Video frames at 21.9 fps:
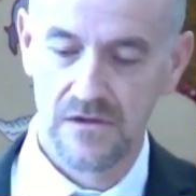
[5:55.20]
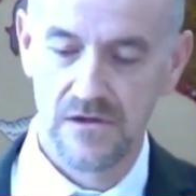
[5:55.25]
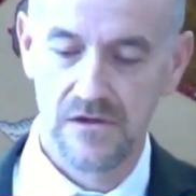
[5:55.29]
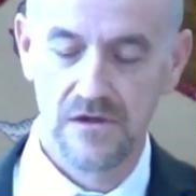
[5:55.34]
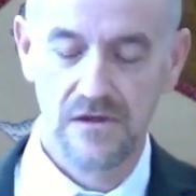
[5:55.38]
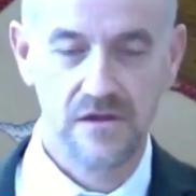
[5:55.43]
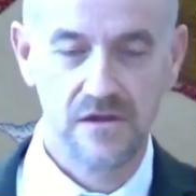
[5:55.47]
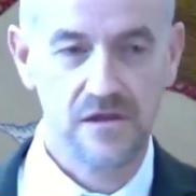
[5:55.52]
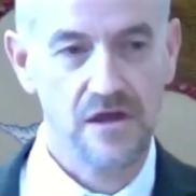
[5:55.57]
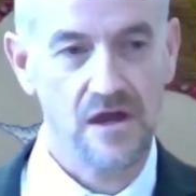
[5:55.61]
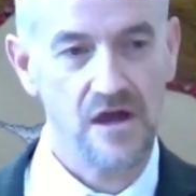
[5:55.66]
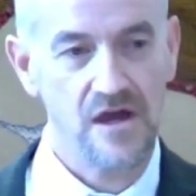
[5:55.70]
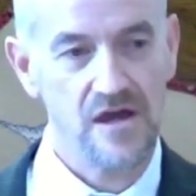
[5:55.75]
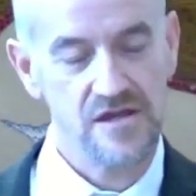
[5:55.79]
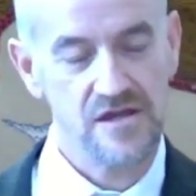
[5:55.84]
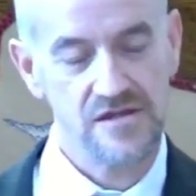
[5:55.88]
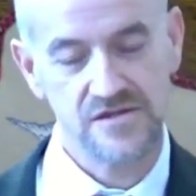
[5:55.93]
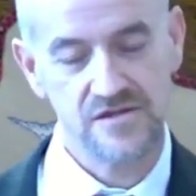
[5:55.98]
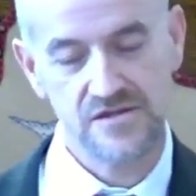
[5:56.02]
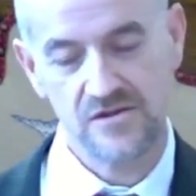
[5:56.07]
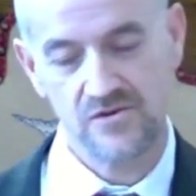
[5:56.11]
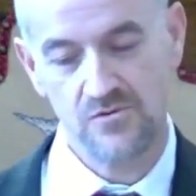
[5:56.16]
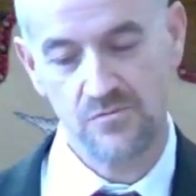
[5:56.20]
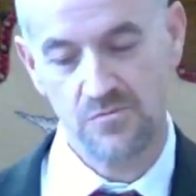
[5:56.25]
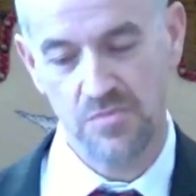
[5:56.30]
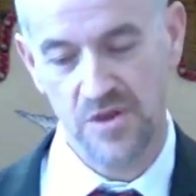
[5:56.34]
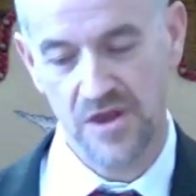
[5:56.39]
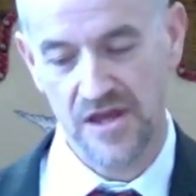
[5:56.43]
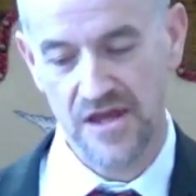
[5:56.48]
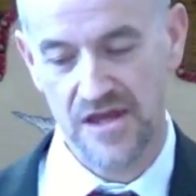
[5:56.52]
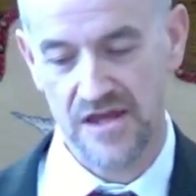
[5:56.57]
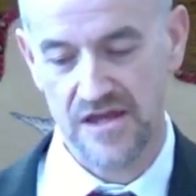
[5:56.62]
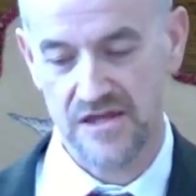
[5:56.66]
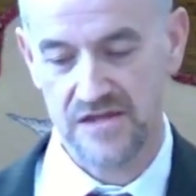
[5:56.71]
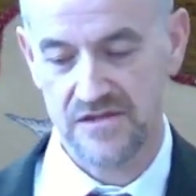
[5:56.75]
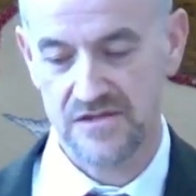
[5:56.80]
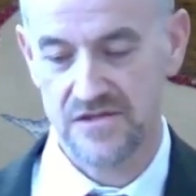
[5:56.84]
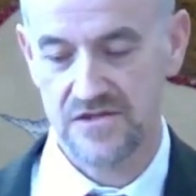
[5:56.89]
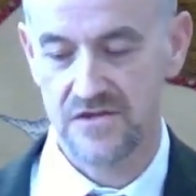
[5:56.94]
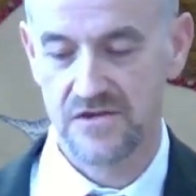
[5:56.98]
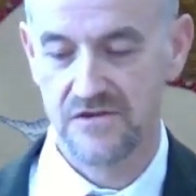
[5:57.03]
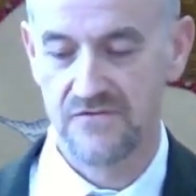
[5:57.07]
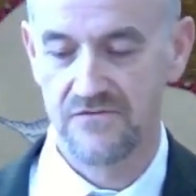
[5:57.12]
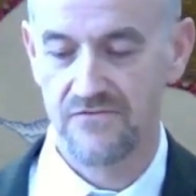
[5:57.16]
God's new
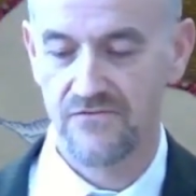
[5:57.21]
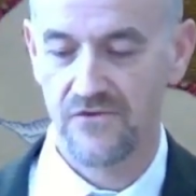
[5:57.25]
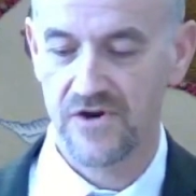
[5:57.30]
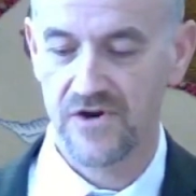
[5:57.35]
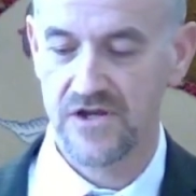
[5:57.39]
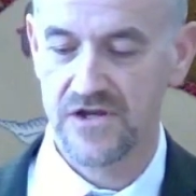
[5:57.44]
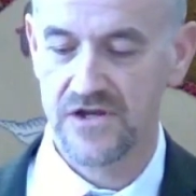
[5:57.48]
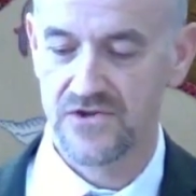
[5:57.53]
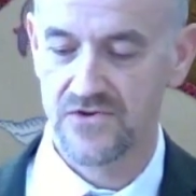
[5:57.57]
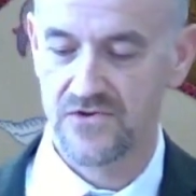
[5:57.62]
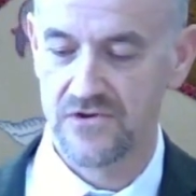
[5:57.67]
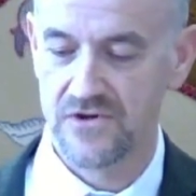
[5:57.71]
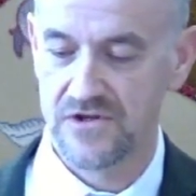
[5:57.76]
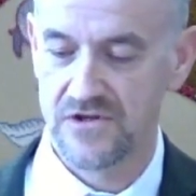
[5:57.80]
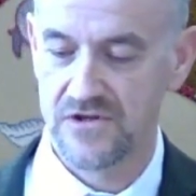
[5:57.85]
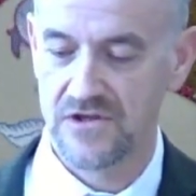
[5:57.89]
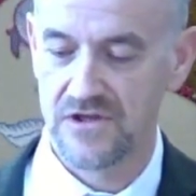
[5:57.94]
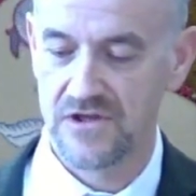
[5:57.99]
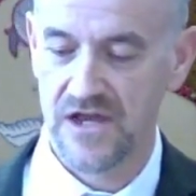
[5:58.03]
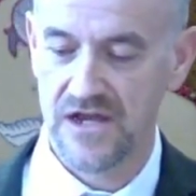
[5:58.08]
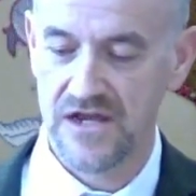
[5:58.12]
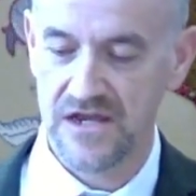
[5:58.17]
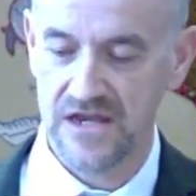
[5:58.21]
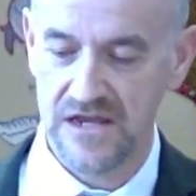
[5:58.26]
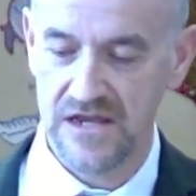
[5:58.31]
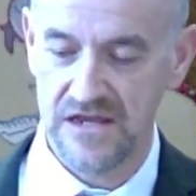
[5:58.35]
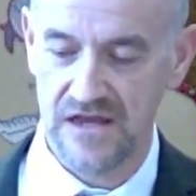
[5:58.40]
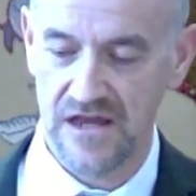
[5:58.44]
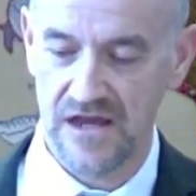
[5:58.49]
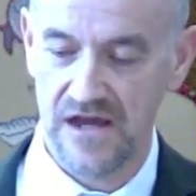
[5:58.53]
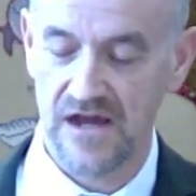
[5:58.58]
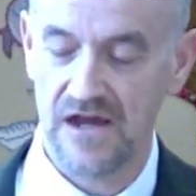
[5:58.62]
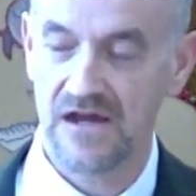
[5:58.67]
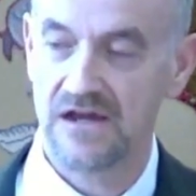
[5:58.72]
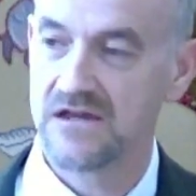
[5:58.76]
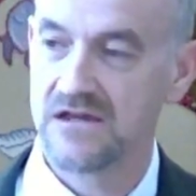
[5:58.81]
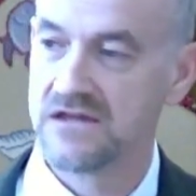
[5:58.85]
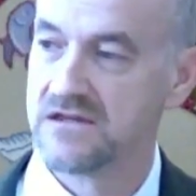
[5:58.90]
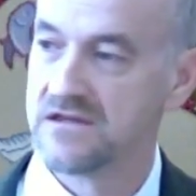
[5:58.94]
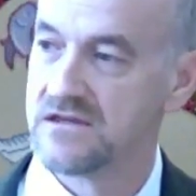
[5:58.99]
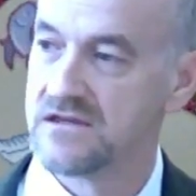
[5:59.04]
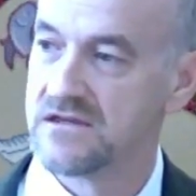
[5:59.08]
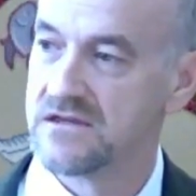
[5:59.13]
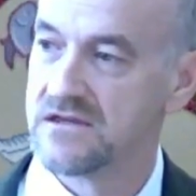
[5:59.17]
plans for Israel and Eli
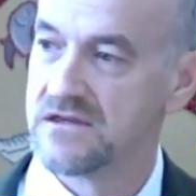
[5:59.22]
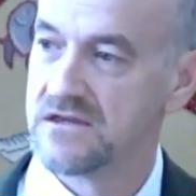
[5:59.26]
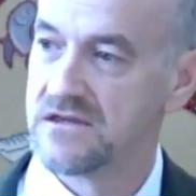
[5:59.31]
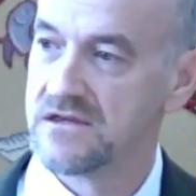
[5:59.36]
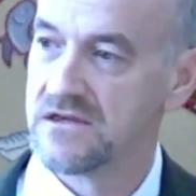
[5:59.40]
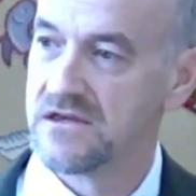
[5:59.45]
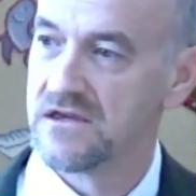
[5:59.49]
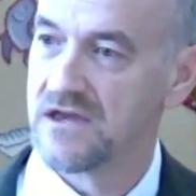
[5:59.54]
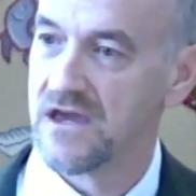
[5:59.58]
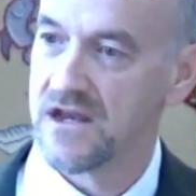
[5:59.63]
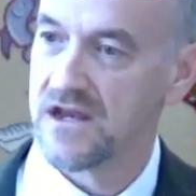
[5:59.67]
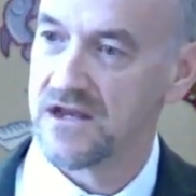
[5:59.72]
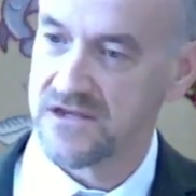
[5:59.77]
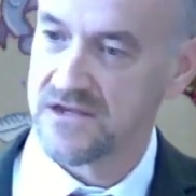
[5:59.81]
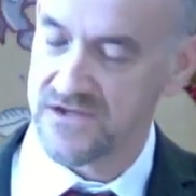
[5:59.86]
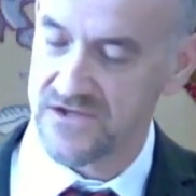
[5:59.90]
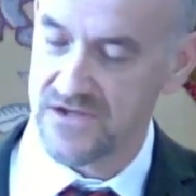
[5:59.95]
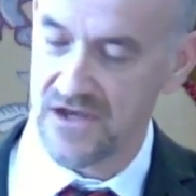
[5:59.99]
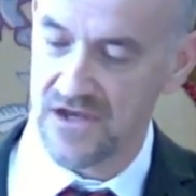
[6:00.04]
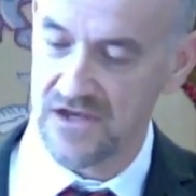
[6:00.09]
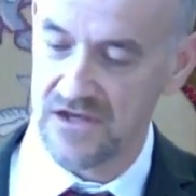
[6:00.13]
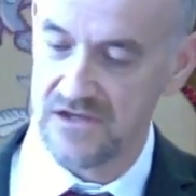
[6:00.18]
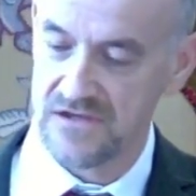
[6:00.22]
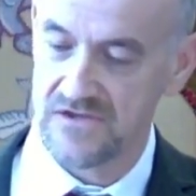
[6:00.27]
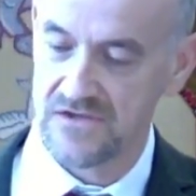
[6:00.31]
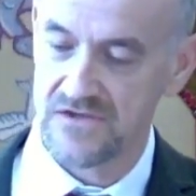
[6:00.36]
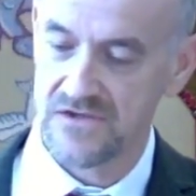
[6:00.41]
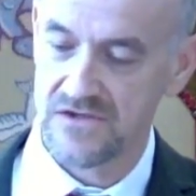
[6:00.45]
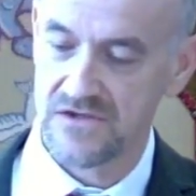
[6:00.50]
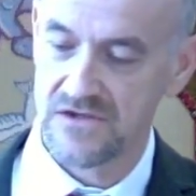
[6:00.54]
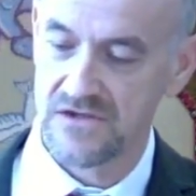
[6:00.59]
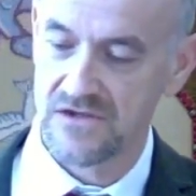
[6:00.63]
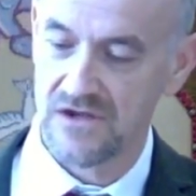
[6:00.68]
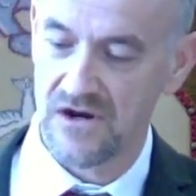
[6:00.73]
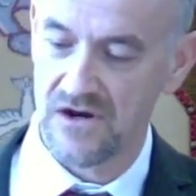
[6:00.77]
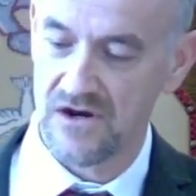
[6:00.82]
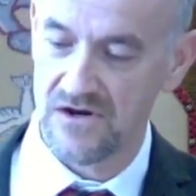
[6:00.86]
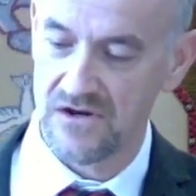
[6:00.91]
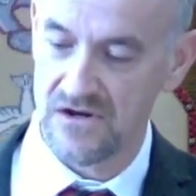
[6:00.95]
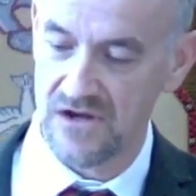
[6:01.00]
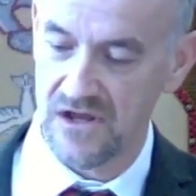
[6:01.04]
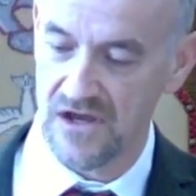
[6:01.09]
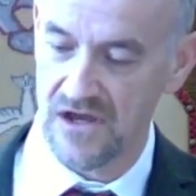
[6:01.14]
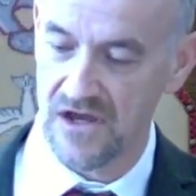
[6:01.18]
and his sons are
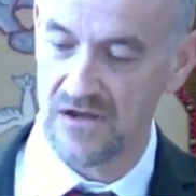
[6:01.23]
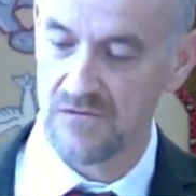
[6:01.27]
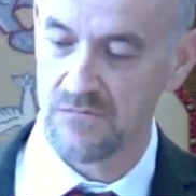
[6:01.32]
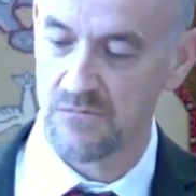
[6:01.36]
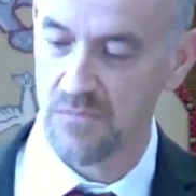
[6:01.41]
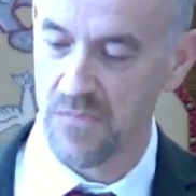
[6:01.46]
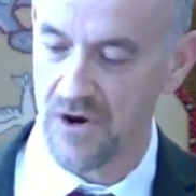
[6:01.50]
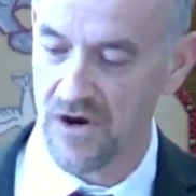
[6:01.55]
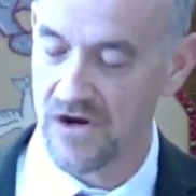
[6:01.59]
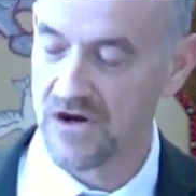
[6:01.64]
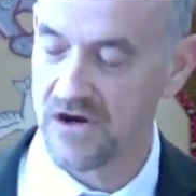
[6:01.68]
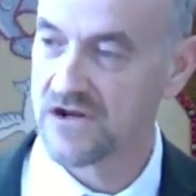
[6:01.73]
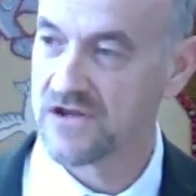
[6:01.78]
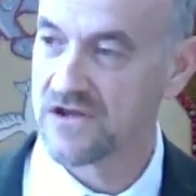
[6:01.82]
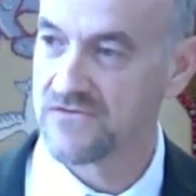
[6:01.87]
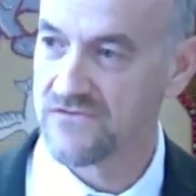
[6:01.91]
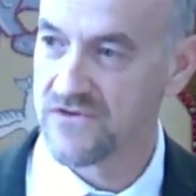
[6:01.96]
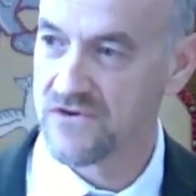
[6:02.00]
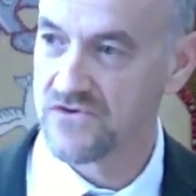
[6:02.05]
not part of those